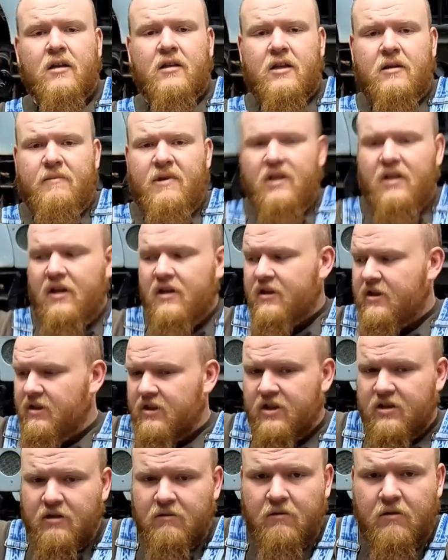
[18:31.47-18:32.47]
Let me light
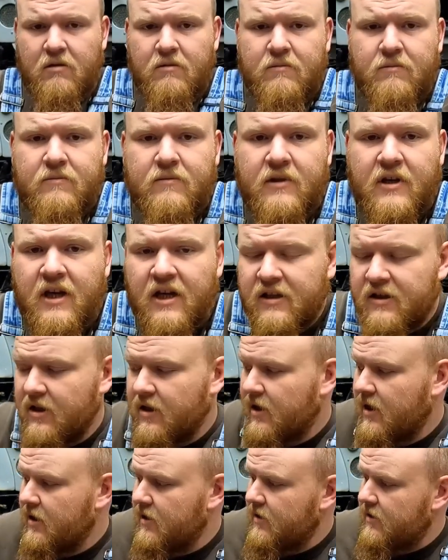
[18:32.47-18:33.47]
this. Oh, kick
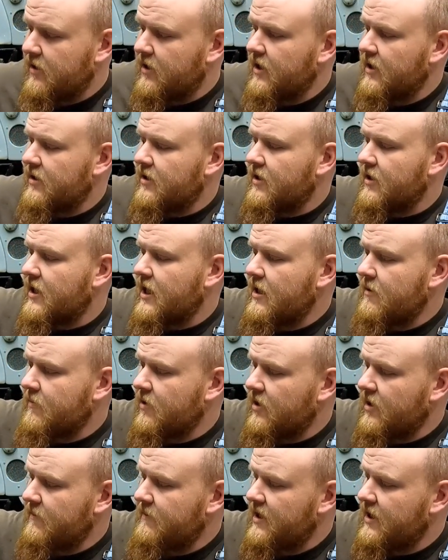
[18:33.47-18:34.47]
the
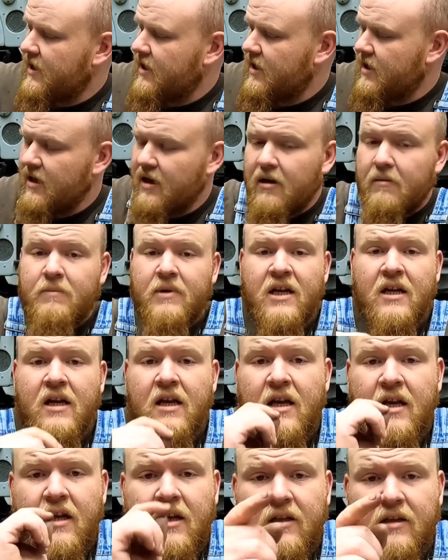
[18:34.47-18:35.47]
camera. Let me get up,
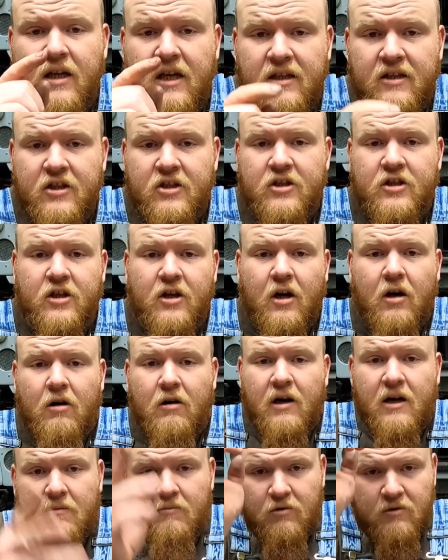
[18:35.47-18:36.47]
light the
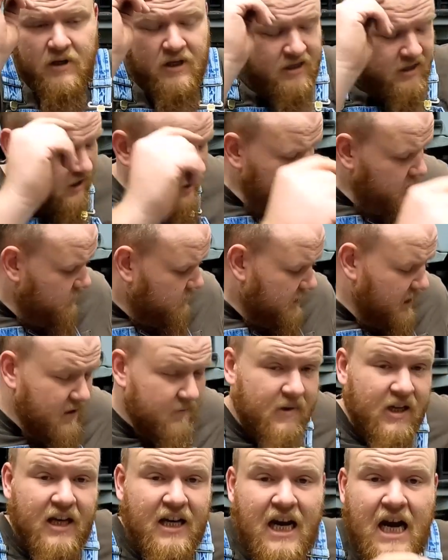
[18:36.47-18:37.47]
cigar, and we'll continue
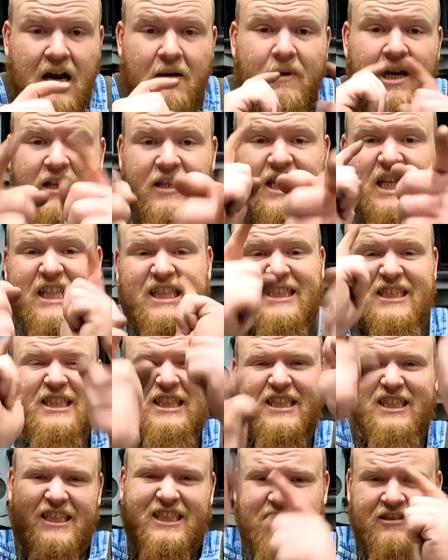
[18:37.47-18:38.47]
rambling. How about that? Does
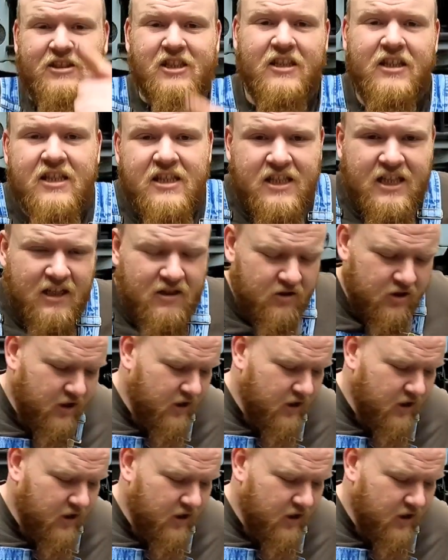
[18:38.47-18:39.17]
that sound good? It sounds